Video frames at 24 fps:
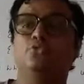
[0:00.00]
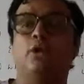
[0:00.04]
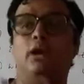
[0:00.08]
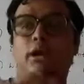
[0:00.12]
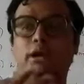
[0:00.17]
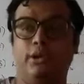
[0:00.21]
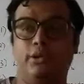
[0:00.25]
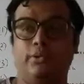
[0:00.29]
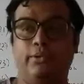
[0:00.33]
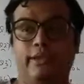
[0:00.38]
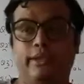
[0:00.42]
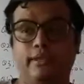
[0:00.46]
are
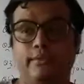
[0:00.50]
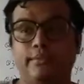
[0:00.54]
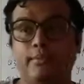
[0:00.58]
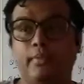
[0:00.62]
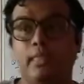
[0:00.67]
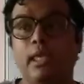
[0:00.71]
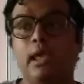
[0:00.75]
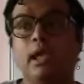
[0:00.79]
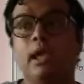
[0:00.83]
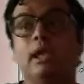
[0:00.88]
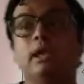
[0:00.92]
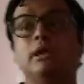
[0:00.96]
doing.
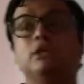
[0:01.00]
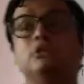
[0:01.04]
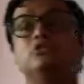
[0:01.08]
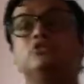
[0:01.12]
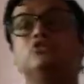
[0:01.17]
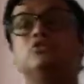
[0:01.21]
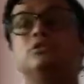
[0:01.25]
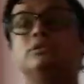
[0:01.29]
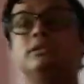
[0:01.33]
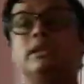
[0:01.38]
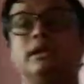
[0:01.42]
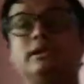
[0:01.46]

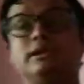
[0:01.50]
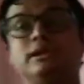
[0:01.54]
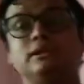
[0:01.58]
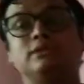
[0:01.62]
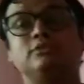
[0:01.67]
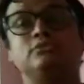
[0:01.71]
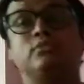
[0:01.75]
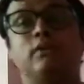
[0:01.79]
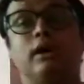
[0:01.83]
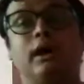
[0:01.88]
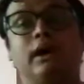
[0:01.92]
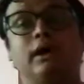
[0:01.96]
So that
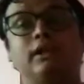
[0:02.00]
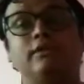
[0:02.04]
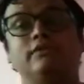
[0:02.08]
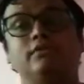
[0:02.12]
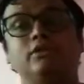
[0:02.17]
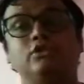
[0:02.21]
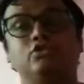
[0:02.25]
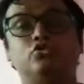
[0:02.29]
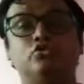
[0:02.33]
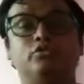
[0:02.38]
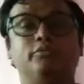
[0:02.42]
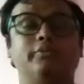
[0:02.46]
is why we
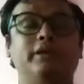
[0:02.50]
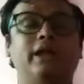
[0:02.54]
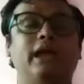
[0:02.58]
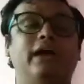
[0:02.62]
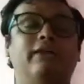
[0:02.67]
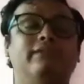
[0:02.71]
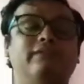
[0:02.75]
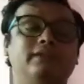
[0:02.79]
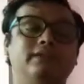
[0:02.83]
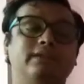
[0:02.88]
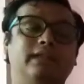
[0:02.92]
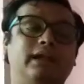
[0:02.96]
should be
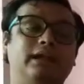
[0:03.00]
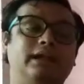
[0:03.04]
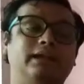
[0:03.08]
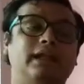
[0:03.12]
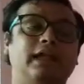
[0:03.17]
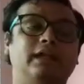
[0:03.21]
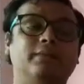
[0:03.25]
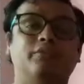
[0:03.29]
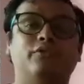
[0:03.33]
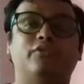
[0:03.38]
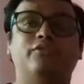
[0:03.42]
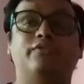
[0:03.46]
having that
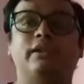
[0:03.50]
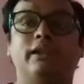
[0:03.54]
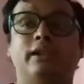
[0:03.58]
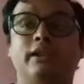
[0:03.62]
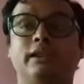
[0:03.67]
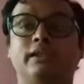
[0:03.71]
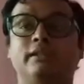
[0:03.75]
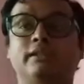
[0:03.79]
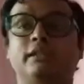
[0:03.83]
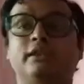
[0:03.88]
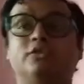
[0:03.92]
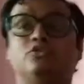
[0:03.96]
type of
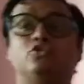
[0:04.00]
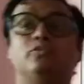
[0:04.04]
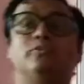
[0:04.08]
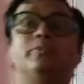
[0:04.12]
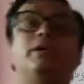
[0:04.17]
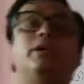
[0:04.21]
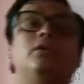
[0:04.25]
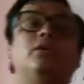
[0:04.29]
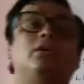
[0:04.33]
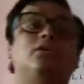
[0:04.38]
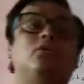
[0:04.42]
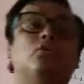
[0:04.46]
training. There should
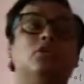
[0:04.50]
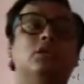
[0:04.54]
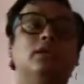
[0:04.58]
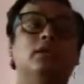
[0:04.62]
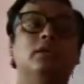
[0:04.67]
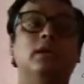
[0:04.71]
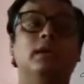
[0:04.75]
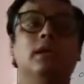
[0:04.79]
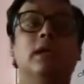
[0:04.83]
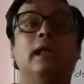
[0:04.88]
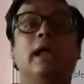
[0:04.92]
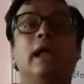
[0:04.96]
be
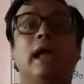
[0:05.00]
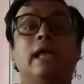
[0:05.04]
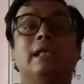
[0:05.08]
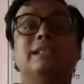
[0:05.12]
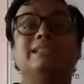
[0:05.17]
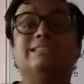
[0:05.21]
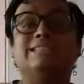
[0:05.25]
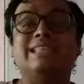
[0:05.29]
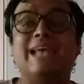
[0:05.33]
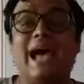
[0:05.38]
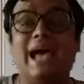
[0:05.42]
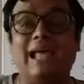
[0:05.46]
good
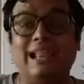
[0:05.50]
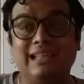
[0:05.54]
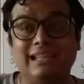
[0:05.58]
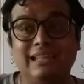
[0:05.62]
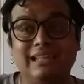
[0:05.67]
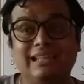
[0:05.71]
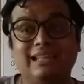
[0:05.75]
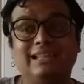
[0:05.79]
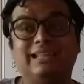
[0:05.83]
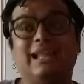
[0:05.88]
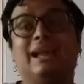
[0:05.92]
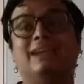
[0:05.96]

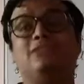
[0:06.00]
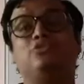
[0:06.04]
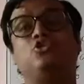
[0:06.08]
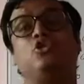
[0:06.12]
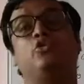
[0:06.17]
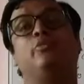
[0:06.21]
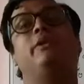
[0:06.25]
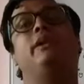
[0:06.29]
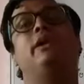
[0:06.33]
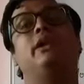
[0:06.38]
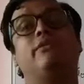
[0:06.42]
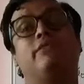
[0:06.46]
salary that
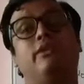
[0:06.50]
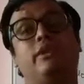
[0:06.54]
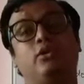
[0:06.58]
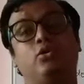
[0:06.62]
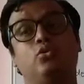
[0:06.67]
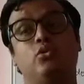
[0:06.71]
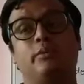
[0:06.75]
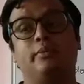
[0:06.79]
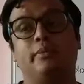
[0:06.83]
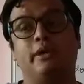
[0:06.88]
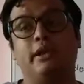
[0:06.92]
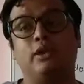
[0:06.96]
should be given
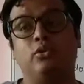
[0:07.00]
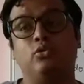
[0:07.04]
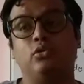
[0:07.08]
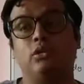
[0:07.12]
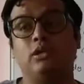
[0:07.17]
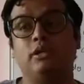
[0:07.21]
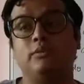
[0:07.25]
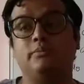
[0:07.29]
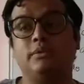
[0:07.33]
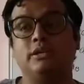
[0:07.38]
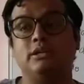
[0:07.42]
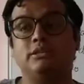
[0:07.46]
to a
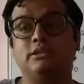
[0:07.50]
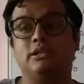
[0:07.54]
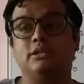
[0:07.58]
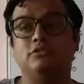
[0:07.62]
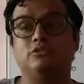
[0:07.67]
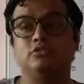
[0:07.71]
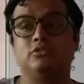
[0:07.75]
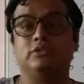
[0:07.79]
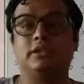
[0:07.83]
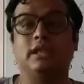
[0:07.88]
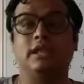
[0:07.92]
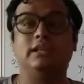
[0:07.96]
particular person
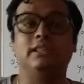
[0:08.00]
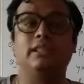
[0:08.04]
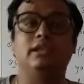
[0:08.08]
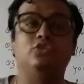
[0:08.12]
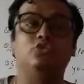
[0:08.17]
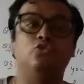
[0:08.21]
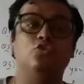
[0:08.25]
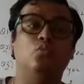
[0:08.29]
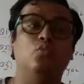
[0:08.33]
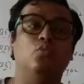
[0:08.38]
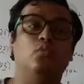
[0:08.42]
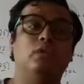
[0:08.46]
so that they
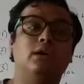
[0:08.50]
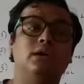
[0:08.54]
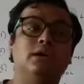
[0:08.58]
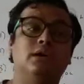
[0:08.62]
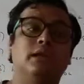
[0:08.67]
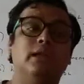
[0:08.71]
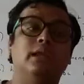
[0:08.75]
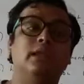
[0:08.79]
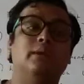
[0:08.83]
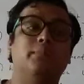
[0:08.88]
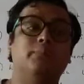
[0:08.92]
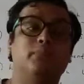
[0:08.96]
should work
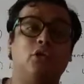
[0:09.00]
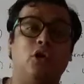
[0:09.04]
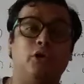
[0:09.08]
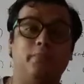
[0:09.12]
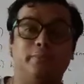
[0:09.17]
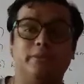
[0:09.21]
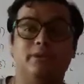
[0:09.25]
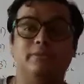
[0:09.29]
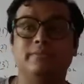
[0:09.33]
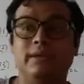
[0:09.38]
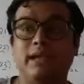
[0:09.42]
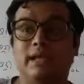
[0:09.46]
in a
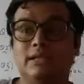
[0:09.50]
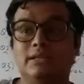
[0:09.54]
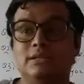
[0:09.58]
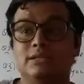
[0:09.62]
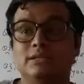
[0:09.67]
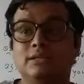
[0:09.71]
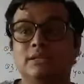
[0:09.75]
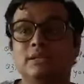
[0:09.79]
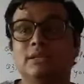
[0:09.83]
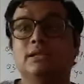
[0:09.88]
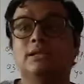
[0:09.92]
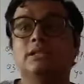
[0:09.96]
proper manner.
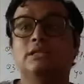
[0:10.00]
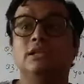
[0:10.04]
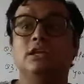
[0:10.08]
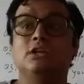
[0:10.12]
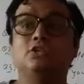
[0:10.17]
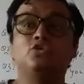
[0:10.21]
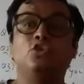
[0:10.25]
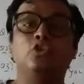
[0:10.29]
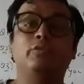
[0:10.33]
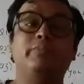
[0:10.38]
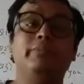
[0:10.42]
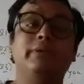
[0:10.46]
There
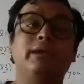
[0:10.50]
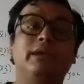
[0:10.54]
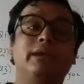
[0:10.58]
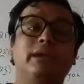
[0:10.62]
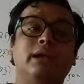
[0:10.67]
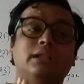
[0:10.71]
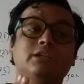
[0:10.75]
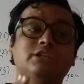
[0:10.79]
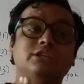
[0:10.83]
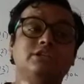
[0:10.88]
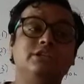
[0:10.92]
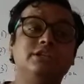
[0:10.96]
should be
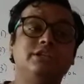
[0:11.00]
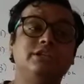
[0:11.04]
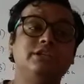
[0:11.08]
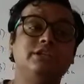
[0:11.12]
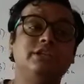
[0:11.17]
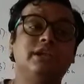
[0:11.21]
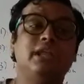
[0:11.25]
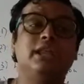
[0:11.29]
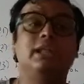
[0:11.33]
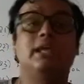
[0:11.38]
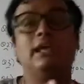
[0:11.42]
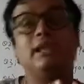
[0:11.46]

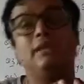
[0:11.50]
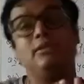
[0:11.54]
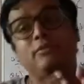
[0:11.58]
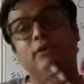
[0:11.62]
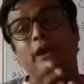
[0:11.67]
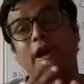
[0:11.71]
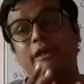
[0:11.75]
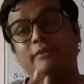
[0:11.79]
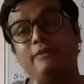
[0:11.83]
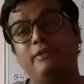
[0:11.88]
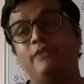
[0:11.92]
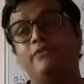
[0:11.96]
congenial
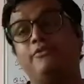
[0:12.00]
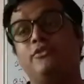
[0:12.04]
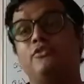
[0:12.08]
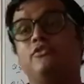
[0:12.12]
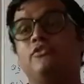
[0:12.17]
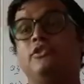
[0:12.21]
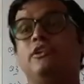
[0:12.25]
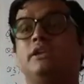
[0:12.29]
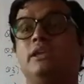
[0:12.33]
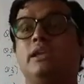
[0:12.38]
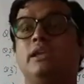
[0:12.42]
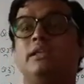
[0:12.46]
environment for
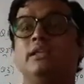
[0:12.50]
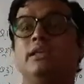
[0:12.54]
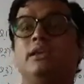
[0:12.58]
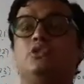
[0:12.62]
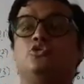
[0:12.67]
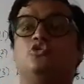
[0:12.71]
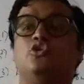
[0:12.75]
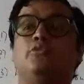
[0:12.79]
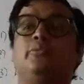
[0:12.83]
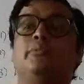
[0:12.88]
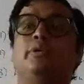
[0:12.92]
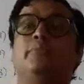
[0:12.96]
working. There
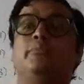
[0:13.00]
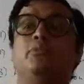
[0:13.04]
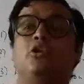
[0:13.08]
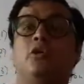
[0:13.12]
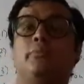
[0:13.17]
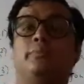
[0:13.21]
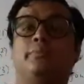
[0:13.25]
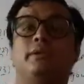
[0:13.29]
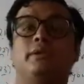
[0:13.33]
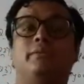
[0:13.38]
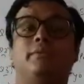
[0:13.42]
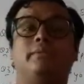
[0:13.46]
should be
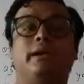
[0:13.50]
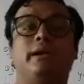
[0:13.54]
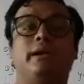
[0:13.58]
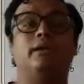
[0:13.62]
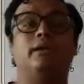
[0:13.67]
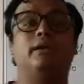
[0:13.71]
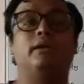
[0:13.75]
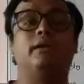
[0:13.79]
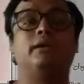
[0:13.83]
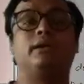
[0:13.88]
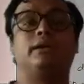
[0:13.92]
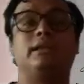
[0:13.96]
proper
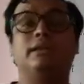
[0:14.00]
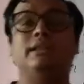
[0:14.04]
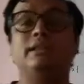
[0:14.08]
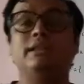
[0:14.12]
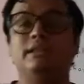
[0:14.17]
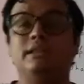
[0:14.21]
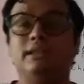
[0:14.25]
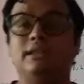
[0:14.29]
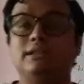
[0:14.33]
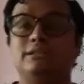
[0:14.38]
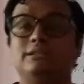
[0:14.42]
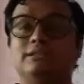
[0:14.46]

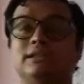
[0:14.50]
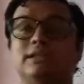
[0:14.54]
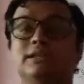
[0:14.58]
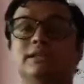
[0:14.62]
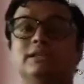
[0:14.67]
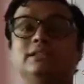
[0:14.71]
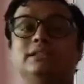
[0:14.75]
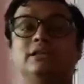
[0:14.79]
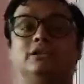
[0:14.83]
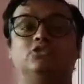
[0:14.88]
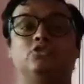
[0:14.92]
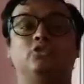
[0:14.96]
cleanliness.
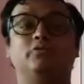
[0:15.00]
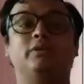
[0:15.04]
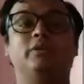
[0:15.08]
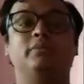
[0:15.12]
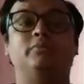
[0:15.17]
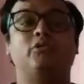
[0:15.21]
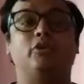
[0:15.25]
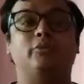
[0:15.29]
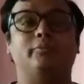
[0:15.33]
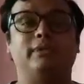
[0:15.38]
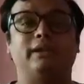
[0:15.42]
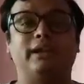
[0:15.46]
There should be
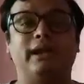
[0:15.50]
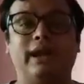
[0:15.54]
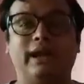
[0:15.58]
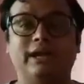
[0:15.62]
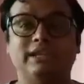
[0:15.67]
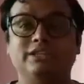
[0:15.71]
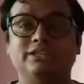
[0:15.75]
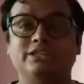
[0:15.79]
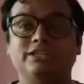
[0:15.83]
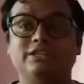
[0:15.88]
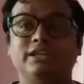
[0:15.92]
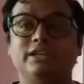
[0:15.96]
proper
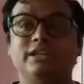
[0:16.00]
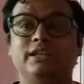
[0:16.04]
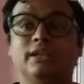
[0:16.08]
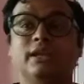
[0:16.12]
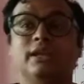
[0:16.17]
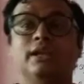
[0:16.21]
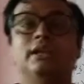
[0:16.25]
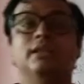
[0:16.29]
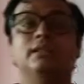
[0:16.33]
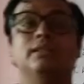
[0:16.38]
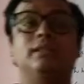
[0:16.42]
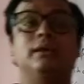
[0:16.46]
hygiene.
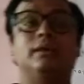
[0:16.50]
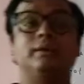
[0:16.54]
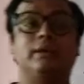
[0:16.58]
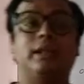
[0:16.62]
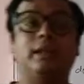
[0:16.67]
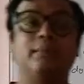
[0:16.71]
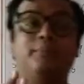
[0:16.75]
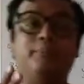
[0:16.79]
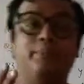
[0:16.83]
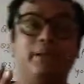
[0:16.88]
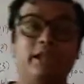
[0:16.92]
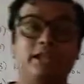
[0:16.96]
The
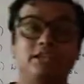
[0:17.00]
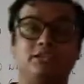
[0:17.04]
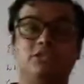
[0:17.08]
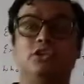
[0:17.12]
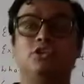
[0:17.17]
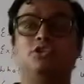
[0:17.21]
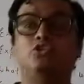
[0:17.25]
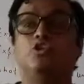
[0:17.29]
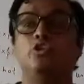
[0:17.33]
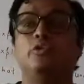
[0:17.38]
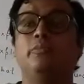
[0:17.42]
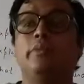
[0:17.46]
temperature
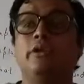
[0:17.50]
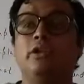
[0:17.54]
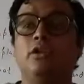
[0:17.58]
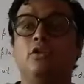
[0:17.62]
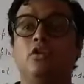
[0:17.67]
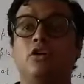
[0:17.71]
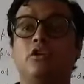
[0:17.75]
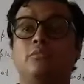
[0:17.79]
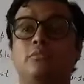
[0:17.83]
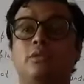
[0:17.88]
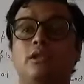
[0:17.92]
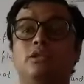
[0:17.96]
should be
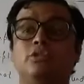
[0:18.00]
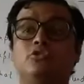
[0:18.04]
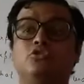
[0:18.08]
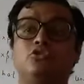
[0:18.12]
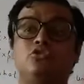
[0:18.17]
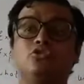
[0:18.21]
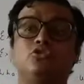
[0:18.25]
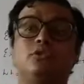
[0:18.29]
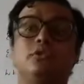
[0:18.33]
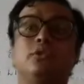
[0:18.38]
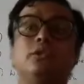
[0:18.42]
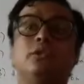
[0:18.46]
normal.
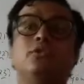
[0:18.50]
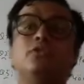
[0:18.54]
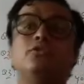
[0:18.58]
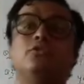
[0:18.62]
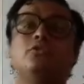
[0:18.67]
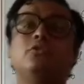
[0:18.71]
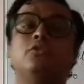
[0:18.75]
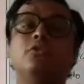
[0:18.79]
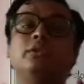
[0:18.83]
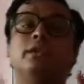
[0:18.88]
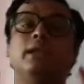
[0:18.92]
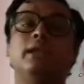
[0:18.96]
You
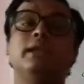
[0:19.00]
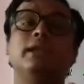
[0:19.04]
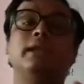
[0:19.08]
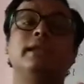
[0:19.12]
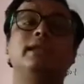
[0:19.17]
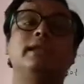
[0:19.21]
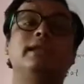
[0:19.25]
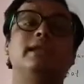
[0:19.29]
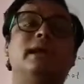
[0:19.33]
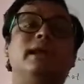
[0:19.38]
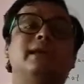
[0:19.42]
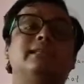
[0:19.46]
know that
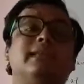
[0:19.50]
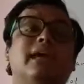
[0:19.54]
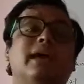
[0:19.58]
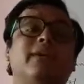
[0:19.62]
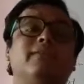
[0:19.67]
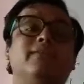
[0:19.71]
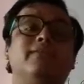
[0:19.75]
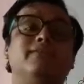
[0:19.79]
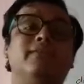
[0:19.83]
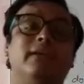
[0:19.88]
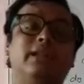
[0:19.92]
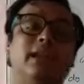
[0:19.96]
India is
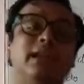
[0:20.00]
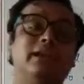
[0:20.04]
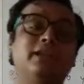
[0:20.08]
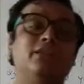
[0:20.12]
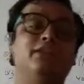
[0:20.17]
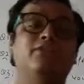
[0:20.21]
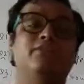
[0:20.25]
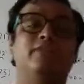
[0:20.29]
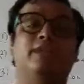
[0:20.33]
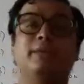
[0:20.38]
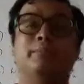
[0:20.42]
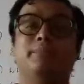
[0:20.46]
having variety
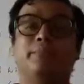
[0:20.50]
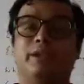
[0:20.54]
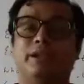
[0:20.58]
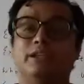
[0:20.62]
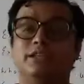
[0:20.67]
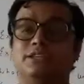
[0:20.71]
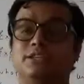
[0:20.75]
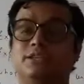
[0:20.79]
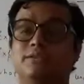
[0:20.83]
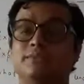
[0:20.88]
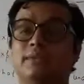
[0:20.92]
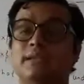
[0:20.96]
of
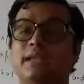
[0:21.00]
temperature.